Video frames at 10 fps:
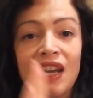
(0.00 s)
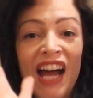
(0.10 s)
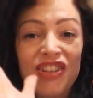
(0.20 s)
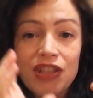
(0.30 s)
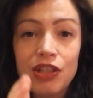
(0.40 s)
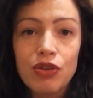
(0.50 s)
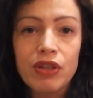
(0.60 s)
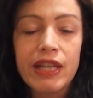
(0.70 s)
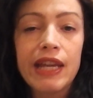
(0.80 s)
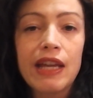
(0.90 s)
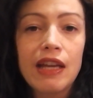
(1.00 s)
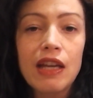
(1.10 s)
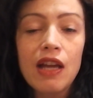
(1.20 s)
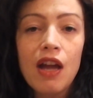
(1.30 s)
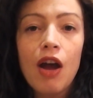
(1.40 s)
not just in your
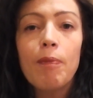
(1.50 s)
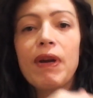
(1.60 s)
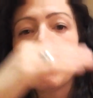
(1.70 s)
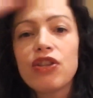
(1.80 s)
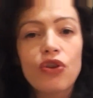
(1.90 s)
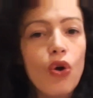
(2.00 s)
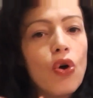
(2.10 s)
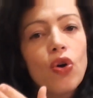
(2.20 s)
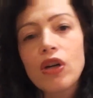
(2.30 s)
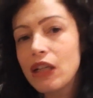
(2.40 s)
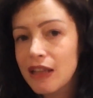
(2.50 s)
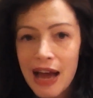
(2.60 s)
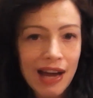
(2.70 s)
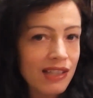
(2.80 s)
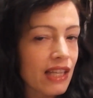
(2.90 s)
routine, but in your whole
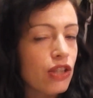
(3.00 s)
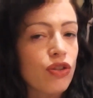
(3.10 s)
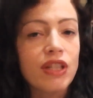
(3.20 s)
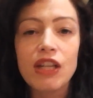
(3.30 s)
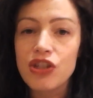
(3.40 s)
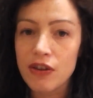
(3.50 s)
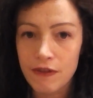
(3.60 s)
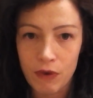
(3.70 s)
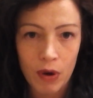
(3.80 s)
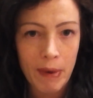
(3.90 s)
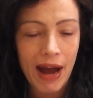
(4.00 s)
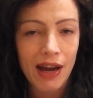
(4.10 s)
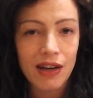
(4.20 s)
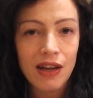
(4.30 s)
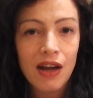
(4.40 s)
class and your teaching
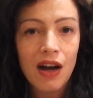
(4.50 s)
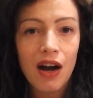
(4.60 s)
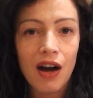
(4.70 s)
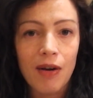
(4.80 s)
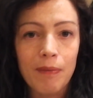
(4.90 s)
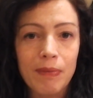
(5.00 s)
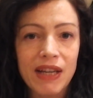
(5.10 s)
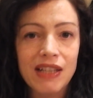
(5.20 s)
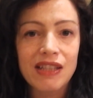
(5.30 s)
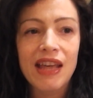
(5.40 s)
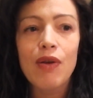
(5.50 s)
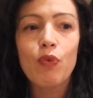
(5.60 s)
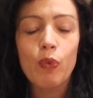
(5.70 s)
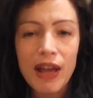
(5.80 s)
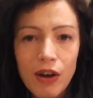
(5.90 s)
format, because they
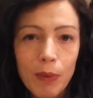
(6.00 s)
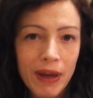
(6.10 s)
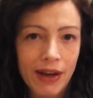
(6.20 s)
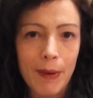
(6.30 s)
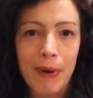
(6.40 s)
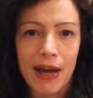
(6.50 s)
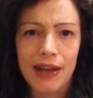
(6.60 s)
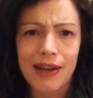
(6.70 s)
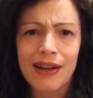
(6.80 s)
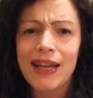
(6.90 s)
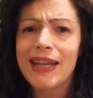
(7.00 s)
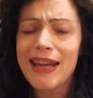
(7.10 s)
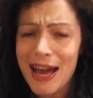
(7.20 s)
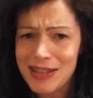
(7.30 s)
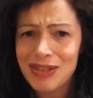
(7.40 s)
will pick up on it.
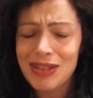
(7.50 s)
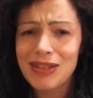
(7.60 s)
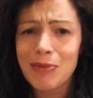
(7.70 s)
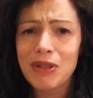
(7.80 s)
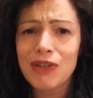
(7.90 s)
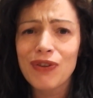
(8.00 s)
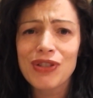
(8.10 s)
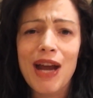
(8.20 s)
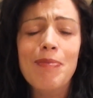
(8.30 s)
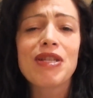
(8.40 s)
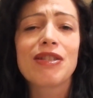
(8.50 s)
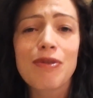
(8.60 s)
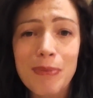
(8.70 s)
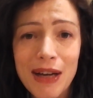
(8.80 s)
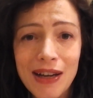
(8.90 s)
Yes, someone's first time to
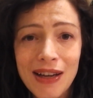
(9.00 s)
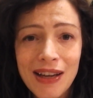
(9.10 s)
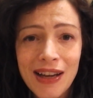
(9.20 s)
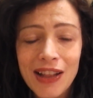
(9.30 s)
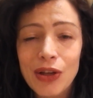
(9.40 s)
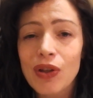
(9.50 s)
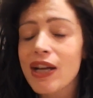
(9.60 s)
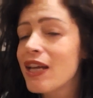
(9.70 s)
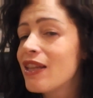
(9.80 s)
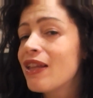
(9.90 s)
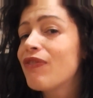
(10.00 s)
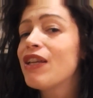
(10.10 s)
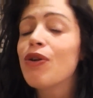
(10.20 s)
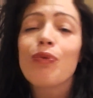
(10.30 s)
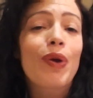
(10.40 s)
Zumba, they're lucky that they
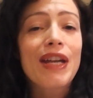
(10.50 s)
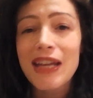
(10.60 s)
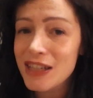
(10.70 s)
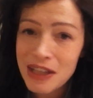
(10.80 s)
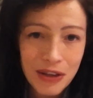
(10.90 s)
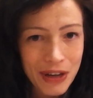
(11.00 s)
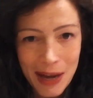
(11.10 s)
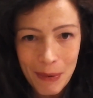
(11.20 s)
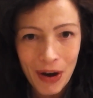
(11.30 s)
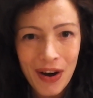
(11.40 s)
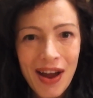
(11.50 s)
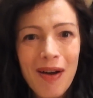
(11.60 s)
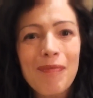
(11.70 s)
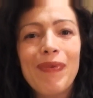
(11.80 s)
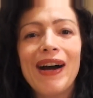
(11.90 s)
don't run into their neighbor.
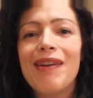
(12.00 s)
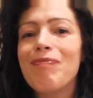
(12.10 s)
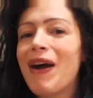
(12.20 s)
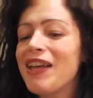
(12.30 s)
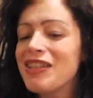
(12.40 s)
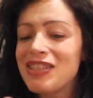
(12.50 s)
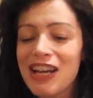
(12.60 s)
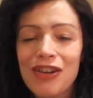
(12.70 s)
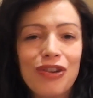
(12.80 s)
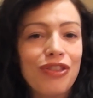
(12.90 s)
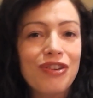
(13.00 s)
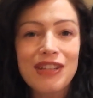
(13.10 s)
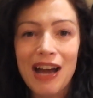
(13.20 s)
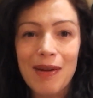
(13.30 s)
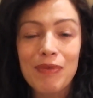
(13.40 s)
But by the 2nd or 3rd
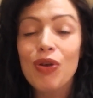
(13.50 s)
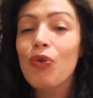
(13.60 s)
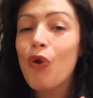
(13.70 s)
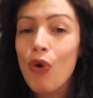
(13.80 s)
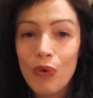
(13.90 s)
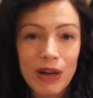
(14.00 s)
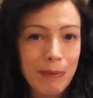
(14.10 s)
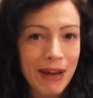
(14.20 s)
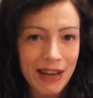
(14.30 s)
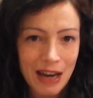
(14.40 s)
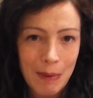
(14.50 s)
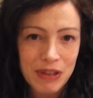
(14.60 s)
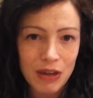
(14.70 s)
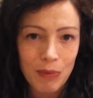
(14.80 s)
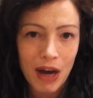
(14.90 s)
time, they're already picking up
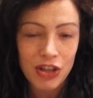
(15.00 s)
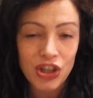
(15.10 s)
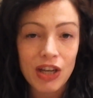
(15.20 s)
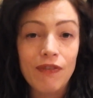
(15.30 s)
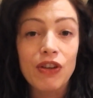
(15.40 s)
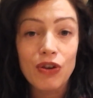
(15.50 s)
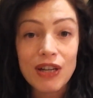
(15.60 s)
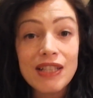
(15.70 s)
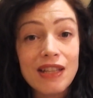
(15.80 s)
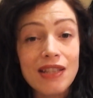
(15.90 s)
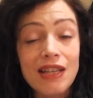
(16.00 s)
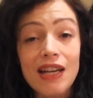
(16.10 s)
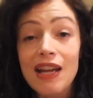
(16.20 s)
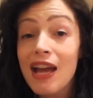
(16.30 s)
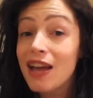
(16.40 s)
so much. And if you're
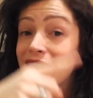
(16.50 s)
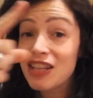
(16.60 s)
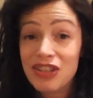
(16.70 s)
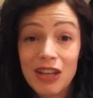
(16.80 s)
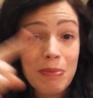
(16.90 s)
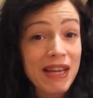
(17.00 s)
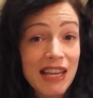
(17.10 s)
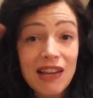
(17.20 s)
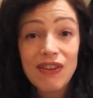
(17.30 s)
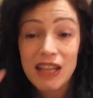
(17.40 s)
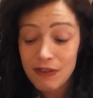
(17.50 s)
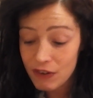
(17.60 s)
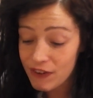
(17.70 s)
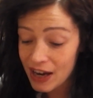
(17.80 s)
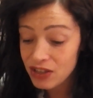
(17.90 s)
consistent, that's going to be
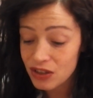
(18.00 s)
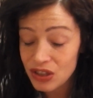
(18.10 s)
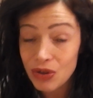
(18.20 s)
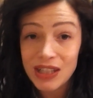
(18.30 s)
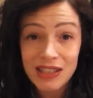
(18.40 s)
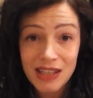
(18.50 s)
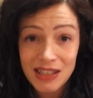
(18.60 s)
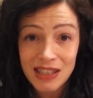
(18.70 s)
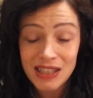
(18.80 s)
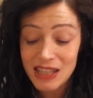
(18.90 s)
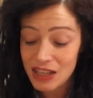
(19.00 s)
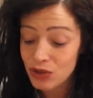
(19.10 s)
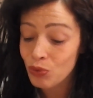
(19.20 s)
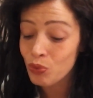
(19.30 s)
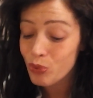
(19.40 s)
even faster. So consistency
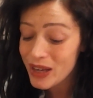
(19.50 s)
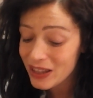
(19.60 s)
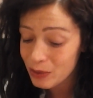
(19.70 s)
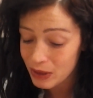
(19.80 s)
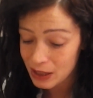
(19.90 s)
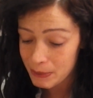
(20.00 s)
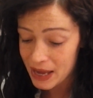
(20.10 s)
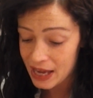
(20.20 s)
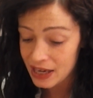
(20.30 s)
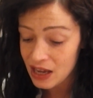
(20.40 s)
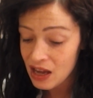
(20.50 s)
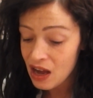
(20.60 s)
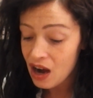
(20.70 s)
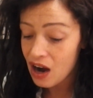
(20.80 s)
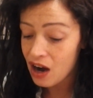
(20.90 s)
is really, really big.
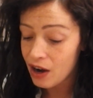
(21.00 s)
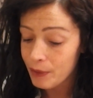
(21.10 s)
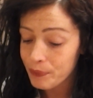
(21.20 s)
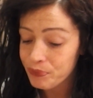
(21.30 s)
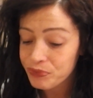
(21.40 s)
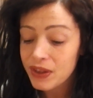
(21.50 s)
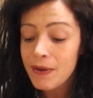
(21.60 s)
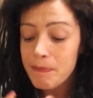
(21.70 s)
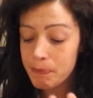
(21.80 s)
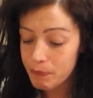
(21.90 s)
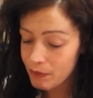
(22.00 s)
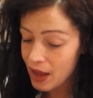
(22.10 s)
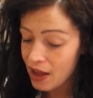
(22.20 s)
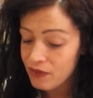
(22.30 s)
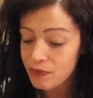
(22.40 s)

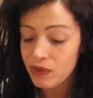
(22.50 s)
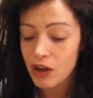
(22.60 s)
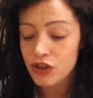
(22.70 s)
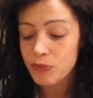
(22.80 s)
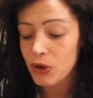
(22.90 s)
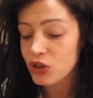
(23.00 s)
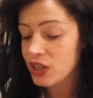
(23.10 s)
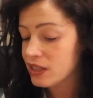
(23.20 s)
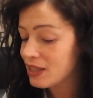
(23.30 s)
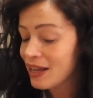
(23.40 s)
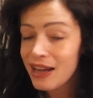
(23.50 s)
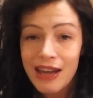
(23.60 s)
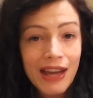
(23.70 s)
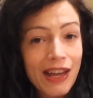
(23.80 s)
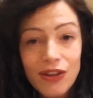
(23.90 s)
Have large motions,
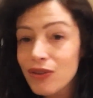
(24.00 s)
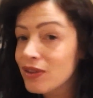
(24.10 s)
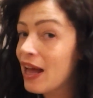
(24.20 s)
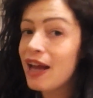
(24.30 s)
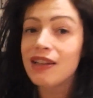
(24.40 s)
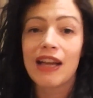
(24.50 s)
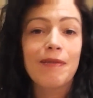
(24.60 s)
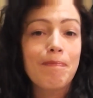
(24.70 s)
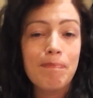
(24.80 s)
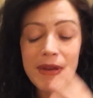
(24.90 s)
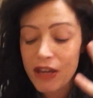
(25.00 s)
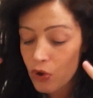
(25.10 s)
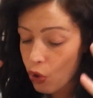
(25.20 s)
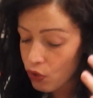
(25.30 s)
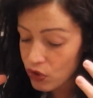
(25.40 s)
hit your leg, like be
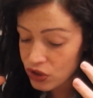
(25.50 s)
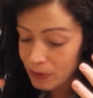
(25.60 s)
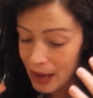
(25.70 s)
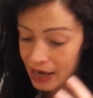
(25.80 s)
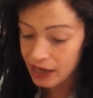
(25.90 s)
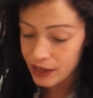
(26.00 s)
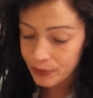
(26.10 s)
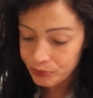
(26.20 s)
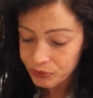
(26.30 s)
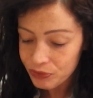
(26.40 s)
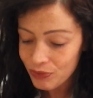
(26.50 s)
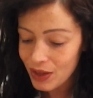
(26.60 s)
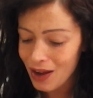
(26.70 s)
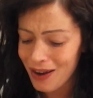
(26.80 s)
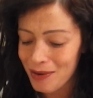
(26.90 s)
over dramatic.
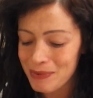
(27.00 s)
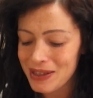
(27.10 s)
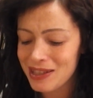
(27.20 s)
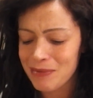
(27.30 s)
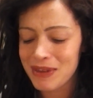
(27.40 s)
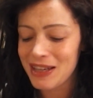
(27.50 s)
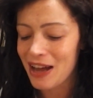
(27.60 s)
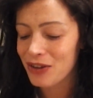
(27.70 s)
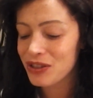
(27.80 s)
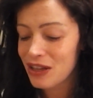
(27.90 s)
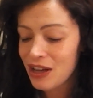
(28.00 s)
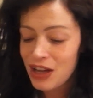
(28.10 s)
Something else,